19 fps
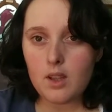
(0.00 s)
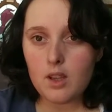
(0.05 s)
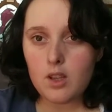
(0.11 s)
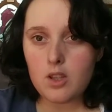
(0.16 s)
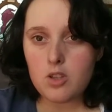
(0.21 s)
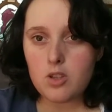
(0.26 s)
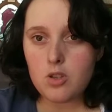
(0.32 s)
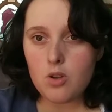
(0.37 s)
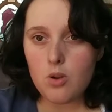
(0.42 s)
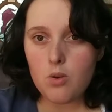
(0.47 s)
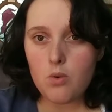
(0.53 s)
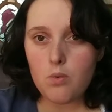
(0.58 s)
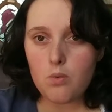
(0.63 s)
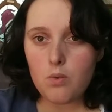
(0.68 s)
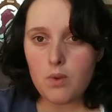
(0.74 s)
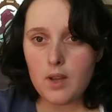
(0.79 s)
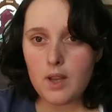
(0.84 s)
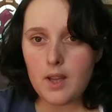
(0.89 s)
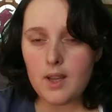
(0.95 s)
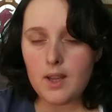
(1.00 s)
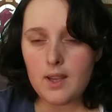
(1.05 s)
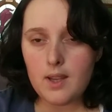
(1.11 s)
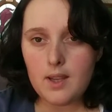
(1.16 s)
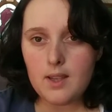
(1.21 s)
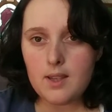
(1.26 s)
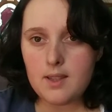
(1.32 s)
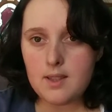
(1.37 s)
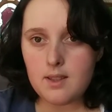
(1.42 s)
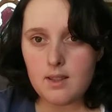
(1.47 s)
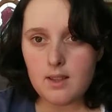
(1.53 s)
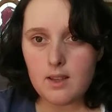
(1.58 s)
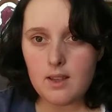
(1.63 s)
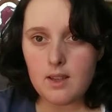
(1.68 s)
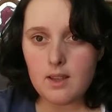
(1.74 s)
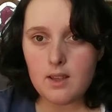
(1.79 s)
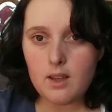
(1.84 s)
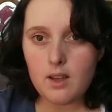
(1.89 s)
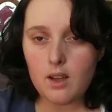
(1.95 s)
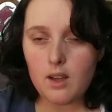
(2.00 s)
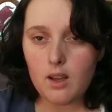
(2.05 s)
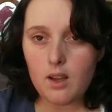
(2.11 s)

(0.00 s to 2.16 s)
So AAC,